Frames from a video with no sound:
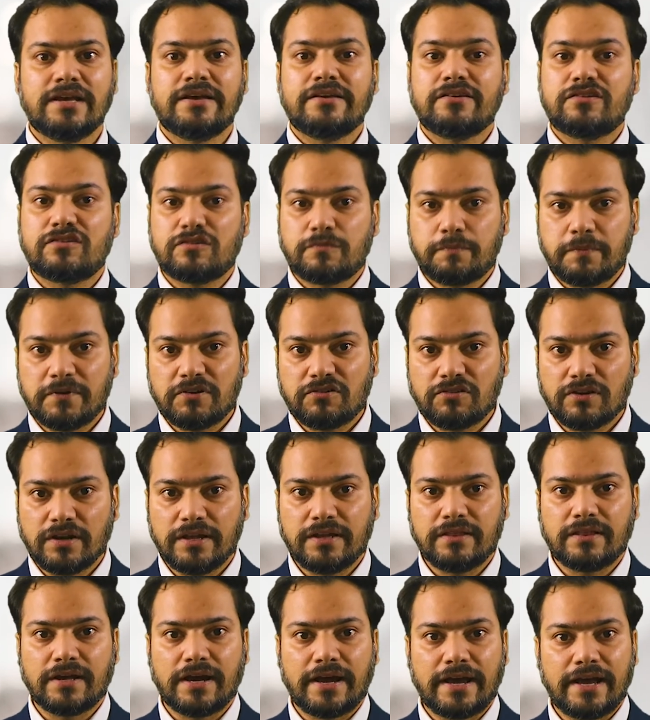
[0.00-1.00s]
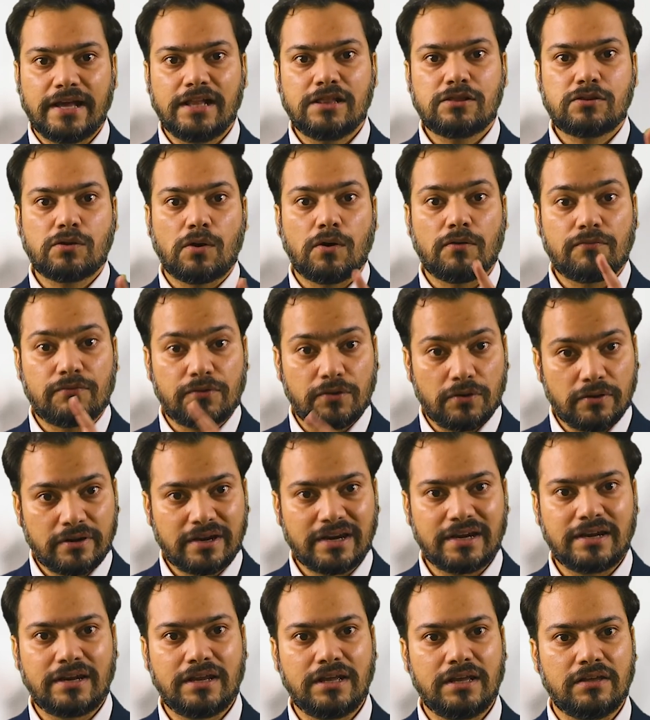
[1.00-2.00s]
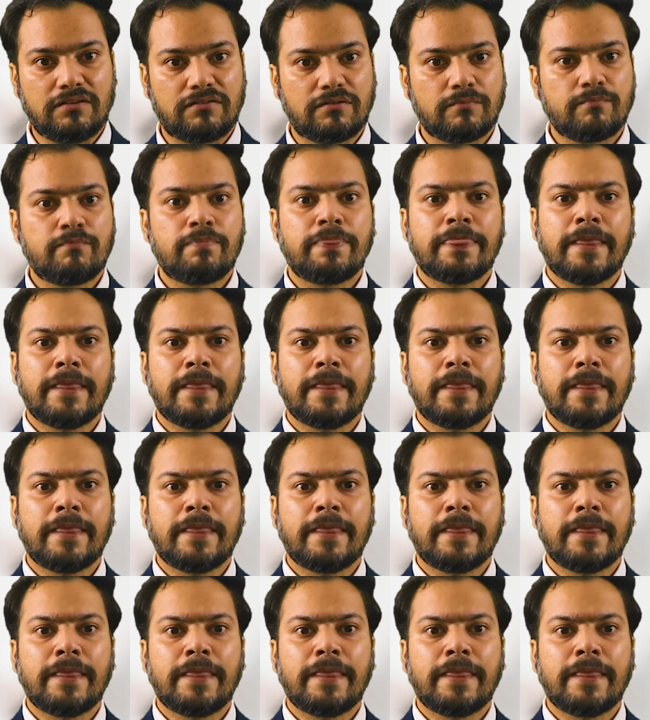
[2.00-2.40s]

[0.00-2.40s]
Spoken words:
especially the health of your kidneys.